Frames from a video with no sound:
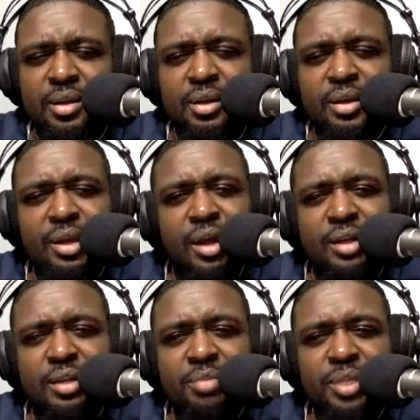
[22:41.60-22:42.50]
Yeah, our
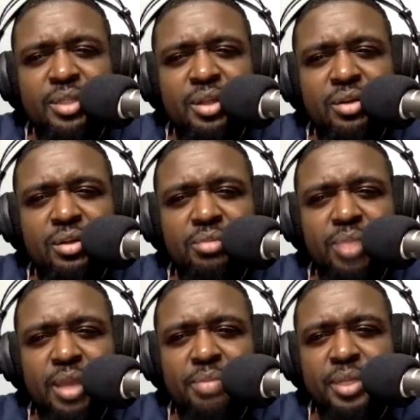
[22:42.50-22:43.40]
DBs don't look
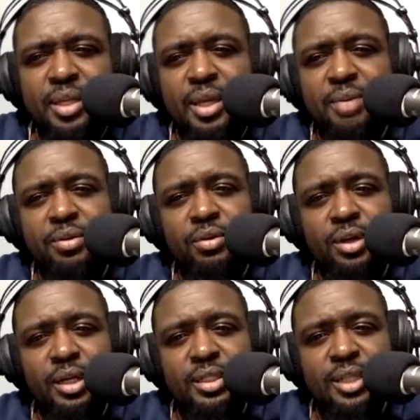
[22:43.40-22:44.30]
back, Big Cam. You
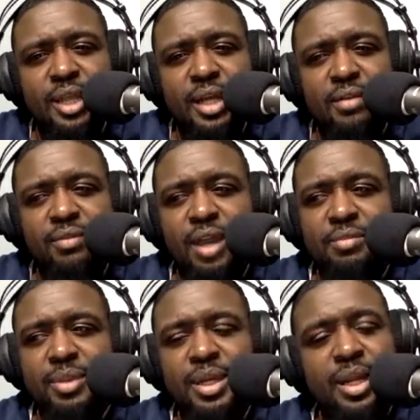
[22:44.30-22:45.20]
are exactly right, man.